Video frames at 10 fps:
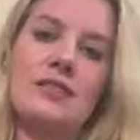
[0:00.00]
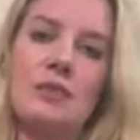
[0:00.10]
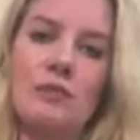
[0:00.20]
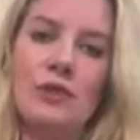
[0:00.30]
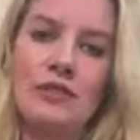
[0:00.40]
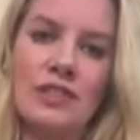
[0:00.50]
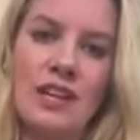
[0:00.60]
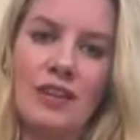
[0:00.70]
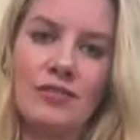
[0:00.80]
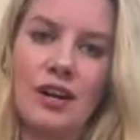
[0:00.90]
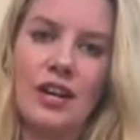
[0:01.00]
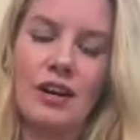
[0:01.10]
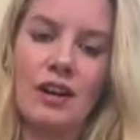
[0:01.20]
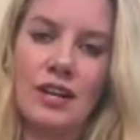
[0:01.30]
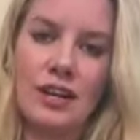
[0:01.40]
have been proven to have
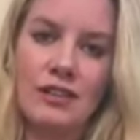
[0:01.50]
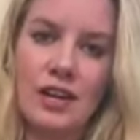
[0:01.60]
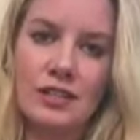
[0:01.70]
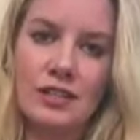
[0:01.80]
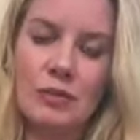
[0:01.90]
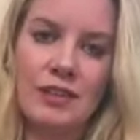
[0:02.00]
great cardiovascular